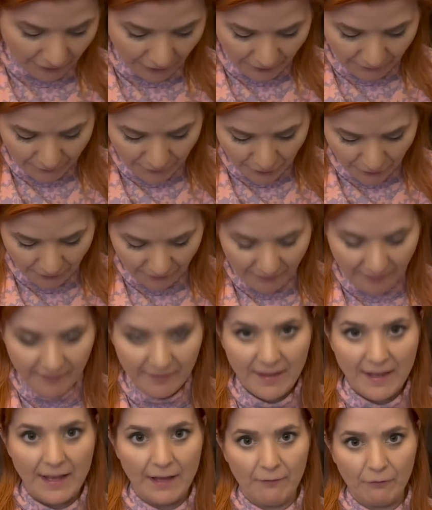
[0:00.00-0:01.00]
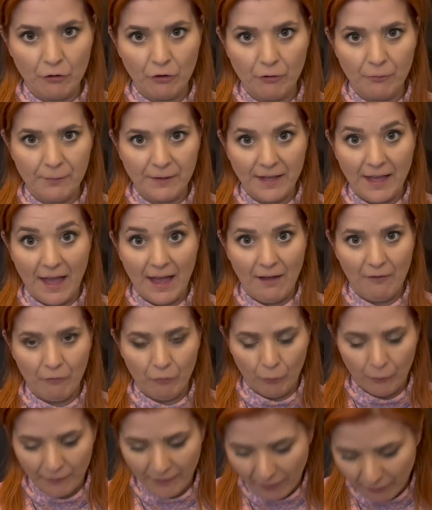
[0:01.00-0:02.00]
know if you can see, I've got to be careful without